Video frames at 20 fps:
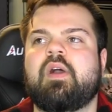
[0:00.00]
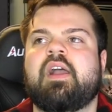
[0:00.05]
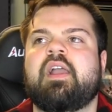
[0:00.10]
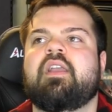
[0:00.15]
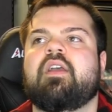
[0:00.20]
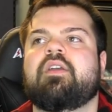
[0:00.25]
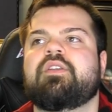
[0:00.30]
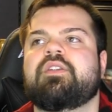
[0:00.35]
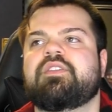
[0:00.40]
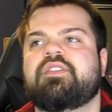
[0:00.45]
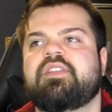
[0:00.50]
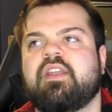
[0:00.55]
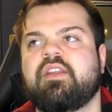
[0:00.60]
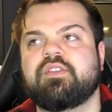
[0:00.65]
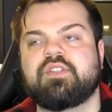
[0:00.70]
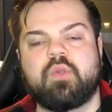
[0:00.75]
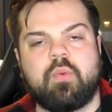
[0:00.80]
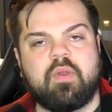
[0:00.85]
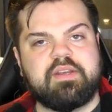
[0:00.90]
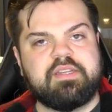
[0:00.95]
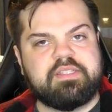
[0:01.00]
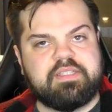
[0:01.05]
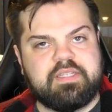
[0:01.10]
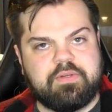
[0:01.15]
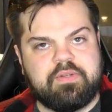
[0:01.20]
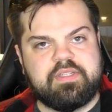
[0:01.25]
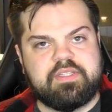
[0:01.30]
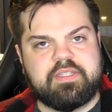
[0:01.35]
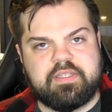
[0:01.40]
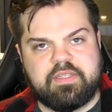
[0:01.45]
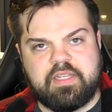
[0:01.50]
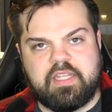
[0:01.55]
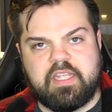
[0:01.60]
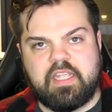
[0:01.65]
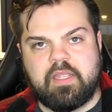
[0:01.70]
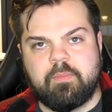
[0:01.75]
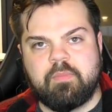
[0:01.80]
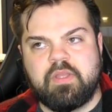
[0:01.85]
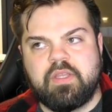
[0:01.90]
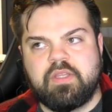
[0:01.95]
I understand it's quite a serious
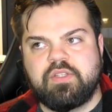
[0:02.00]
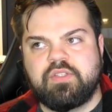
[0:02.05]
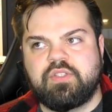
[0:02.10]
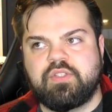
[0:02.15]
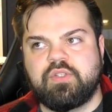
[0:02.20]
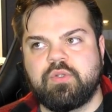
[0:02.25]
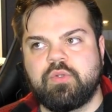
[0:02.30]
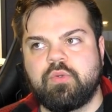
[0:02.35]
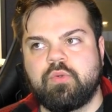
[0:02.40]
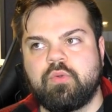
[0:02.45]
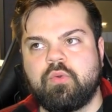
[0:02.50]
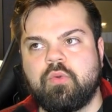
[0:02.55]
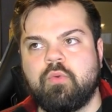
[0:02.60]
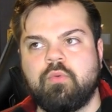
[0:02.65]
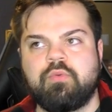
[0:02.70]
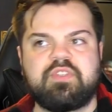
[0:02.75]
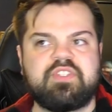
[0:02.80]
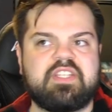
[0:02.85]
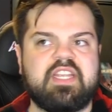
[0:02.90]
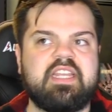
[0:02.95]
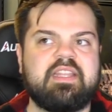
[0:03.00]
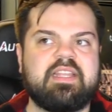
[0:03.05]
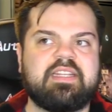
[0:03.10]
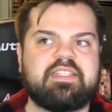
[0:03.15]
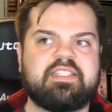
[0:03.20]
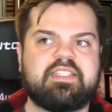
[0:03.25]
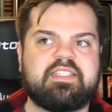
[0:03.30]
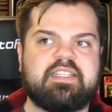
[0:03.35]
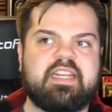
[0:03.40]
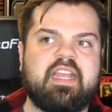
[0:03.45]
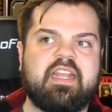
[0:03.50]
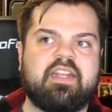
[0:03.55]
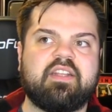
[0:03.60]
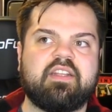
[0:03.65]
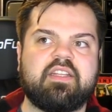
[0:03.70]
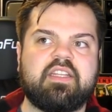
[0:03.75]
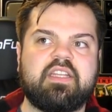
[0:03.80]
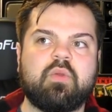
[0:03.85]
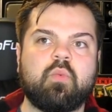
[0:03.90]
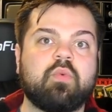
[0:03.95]
claim to say that Stan
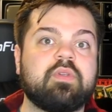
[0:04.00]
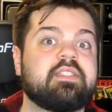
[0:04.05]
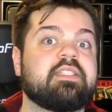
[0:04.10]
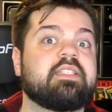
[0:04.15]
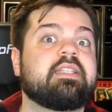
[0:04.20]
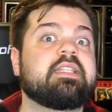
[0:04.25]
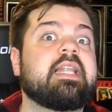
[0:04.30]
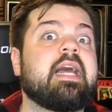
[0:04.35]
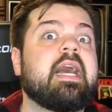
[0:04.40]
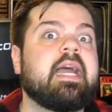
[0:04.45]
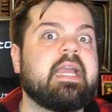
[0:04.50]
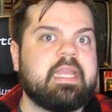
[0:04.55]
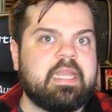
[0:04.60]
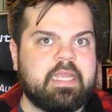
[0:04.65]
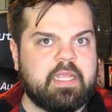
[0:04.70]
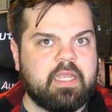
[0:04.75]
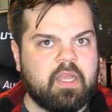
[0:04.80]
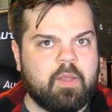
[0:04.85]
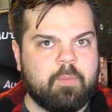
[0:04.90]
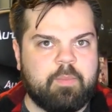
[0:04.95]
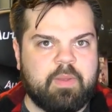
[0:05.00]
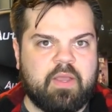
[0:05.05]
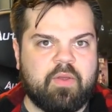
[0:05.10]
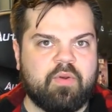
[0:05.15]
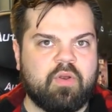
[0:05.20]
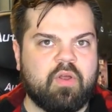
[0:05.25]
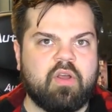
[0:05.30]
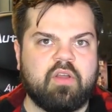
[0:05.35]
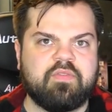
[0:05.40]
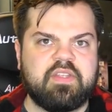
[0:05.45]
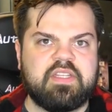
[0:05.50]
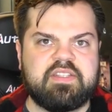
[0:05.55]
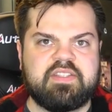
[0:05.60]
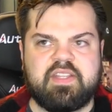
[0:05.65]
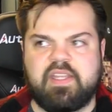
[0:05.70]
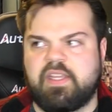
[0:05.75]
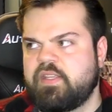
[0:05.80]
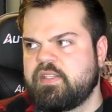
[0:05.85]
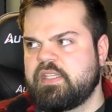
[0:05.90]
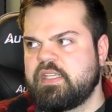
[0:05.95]
Lee was lying about all these
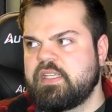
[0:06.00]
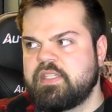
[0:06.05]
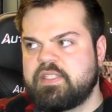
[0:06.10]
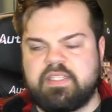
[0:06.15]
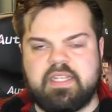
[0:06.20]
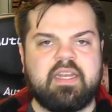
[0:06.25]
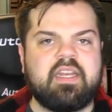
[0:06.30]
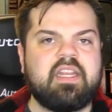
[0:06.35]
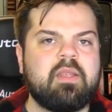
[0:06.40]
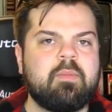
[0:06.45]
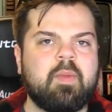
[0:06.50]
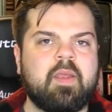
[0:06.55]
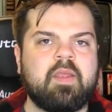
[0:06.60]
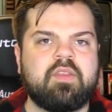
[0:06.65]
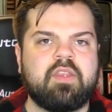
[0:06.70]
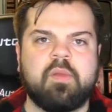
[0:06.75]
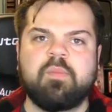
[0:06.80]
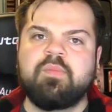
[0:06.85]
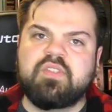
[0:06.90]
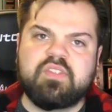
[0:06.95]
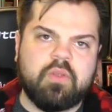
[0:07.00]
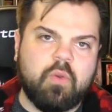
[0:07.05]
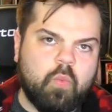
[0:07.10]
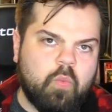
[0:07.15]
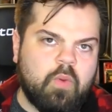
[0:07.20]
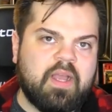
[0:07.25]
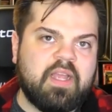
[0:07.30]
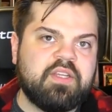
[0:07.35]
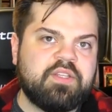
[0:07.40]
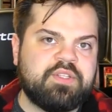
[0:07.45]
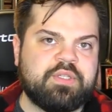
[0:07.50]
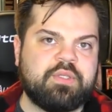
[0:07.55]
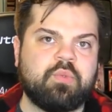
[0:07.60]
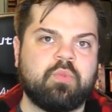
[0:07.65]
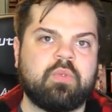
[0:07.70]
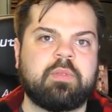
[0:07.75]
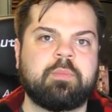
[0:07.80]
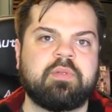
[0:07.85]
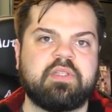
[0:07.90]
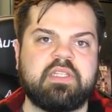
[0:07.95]
things. He said he made them, so why shouldn't
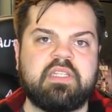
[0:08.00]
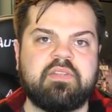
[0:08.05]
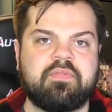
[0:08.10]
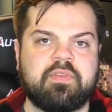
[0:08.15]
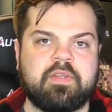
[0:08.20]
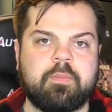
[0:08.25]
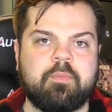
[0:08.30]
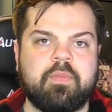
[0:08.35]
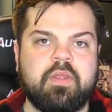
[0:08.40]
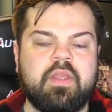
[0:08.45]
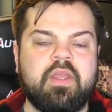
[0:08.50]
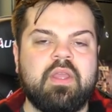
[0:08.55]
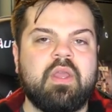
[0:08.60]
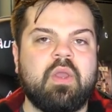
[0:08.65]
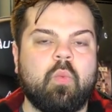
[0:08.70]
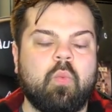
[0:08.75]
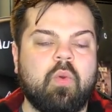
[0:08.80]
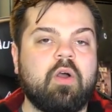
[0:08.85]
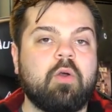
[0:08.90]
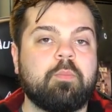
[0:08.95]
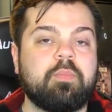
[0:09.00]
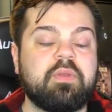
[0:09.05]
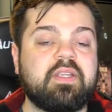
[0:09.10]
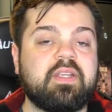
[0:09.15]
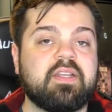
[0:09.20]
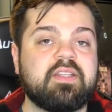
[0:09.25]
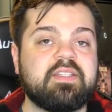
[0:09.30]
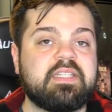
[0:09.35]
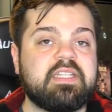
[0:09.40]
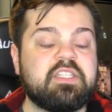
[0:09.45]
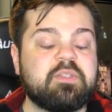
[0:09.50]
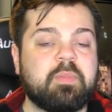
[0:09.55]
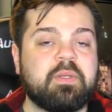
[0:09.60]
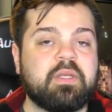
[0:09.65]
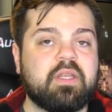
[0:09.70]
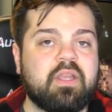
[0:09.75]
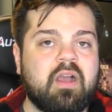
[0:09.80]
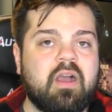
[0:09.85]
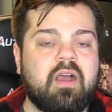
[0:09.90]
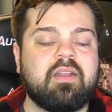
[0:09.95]
we believe him? Well, because he's been
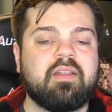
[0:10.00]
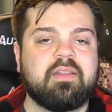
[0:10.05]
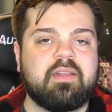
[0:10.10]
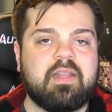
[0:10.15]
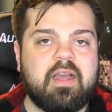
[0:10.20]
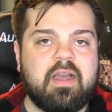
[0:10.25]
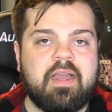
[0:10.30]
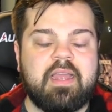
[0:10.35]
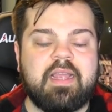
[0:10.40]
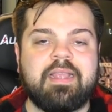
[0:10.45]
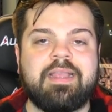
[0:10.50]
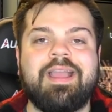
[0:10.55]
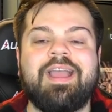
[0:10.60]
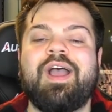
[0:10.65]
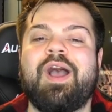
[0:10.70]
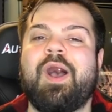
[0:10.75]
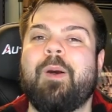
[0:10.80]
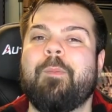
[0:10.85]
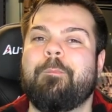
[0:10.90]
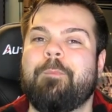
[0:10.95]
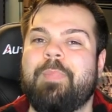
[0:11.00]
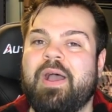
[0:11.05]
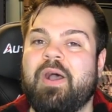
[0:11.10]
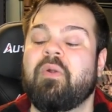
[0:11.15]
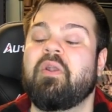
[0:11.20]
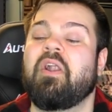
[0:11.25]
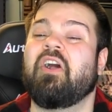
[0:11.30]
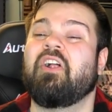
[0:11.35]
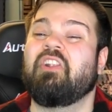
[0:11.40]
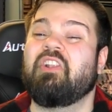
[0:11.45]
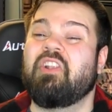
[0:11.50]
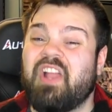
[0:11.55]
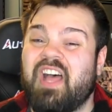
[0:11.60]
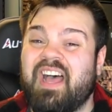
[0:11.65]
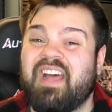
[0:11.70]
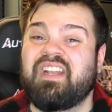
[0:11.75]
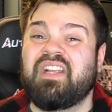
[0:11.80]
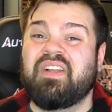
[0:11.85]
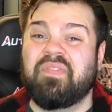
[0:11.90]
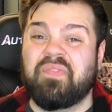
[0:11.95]
caught lying about a
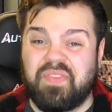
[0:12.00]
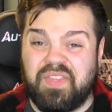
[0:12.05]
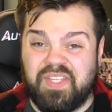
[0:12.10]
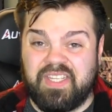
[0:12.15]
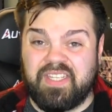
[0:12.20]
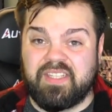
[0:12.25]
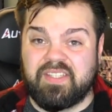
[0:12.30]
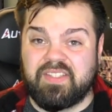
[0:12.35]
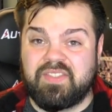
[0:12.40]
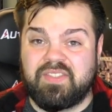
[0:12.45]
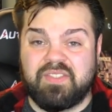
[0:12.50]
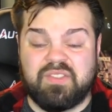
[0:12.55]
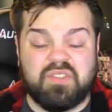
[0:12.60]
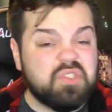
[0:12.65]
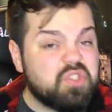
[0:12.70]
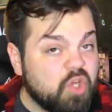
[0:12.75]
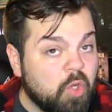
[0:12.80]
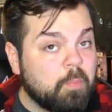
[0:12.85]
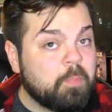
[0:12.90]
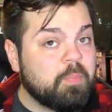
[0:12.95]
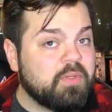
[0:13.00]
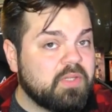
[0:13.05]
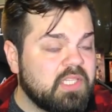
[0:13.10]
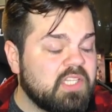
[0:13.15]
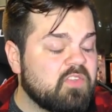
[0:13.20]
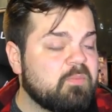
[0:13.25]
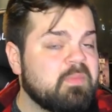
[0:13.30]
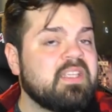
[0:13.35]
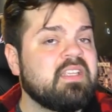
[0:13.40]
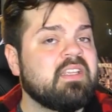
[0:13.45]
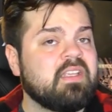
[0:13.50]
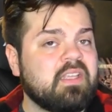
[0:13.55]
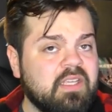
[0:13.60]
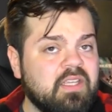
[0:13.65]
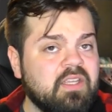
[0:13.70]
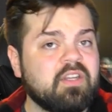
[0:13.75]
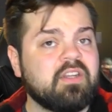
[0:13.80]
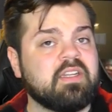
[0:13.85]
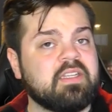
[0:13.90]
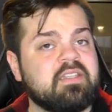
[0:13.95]
lot of things. Don't believe me?
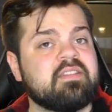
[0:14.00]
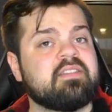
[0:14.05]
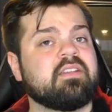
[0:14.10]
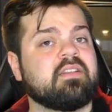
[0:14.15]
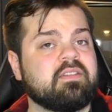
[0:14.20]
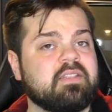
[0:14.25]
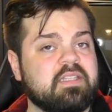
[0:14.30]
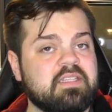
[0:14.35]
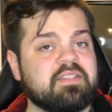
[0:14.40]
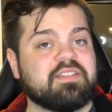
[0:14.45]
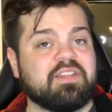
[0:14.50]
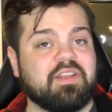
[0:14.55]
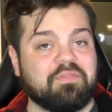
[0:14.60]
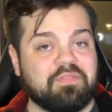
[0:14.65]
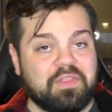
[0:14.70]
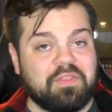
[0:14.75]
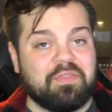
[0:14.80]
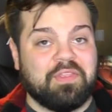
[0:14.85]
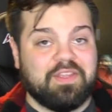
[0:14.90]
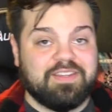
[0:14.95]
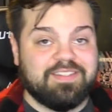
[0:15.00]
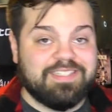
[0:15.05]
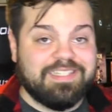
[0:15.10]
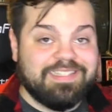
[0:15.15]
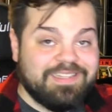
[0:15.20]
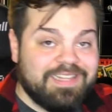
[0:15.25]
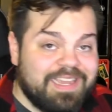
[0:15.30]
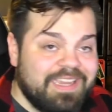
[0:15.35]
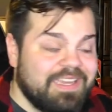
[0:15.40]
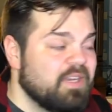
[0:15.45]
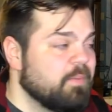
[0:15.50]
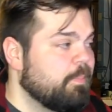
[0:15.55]
Here is a list of the things he lied